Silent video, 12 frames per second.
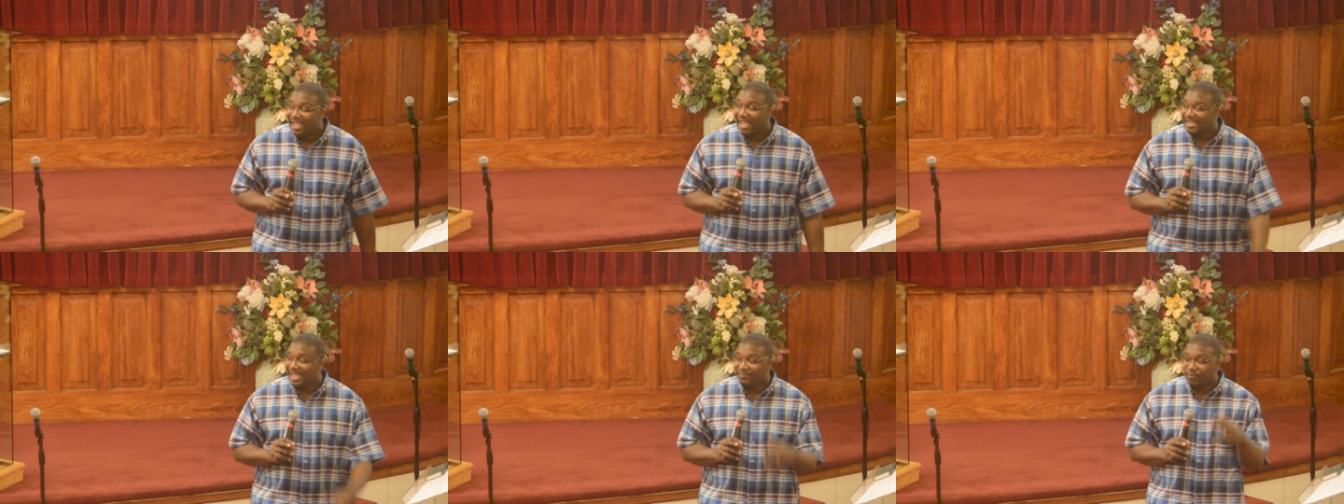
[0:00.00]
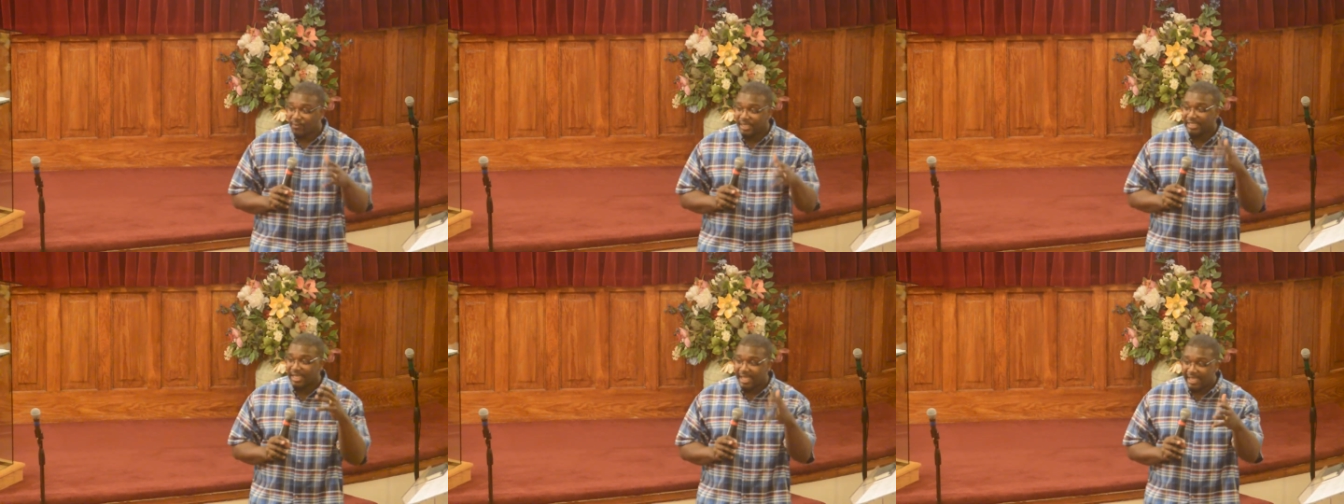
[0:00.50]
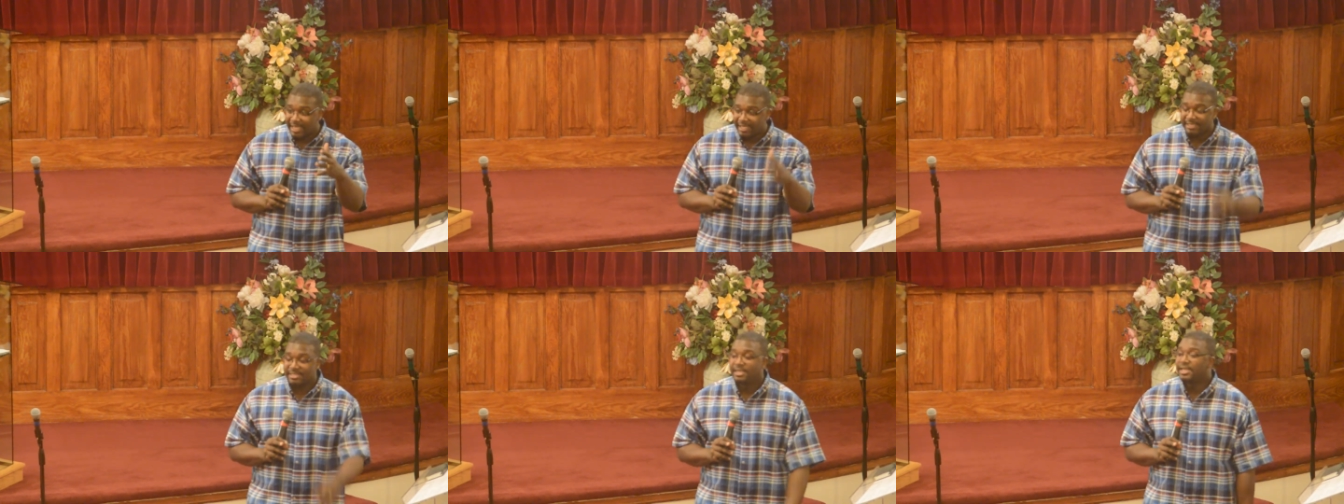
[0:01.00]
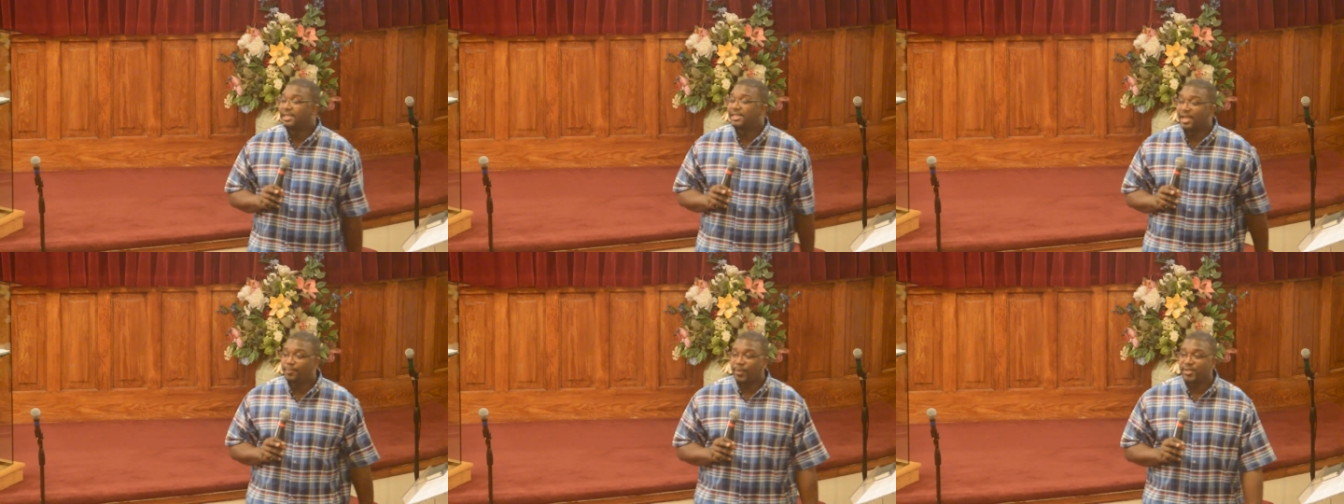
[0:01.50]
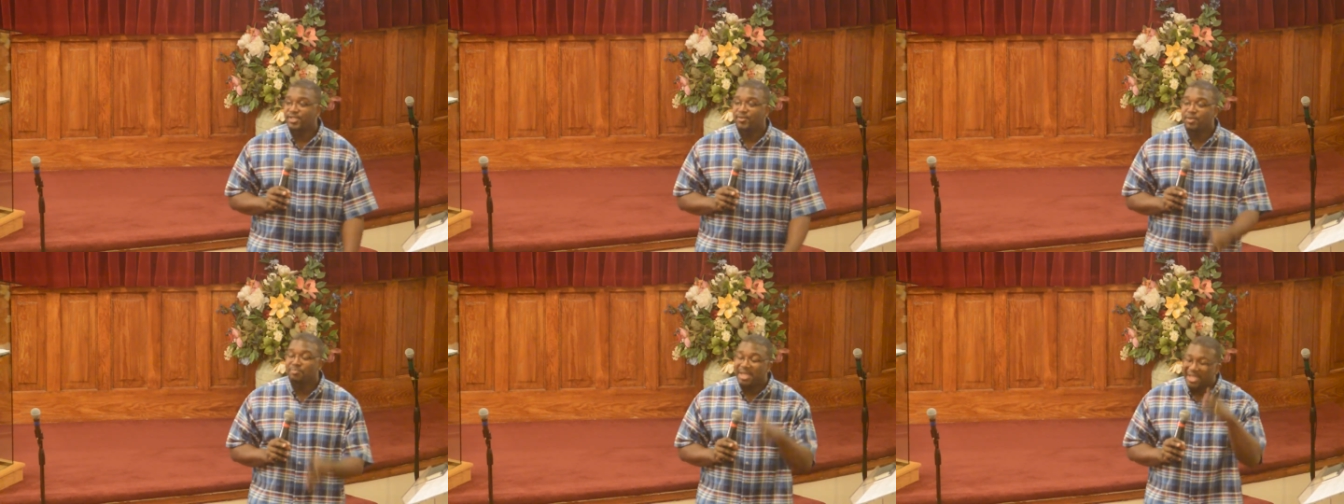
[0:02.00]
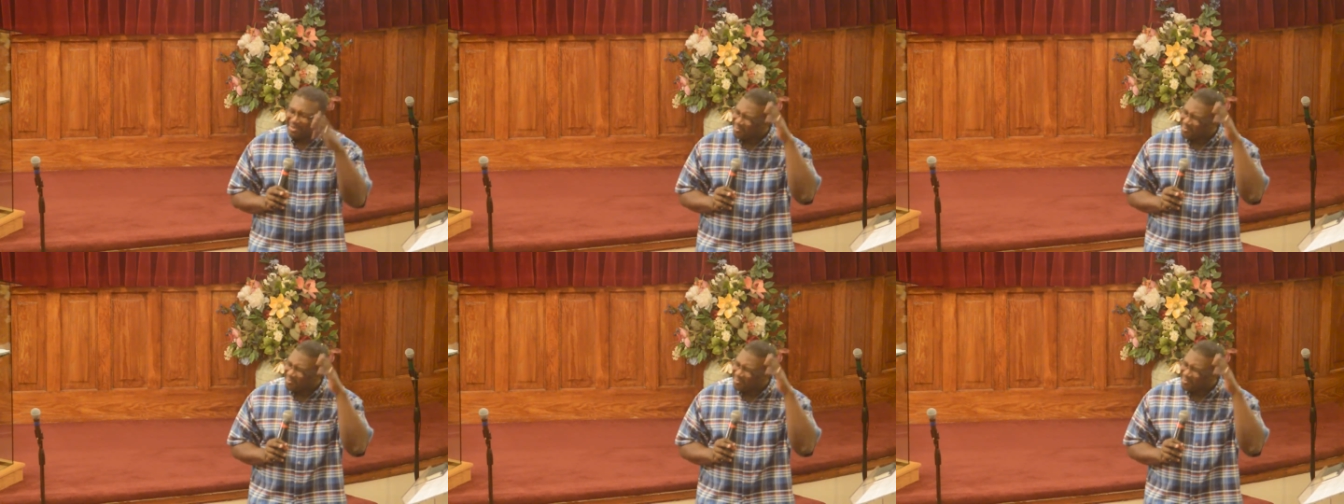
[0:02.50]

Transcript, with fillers: and have great hands, that person would make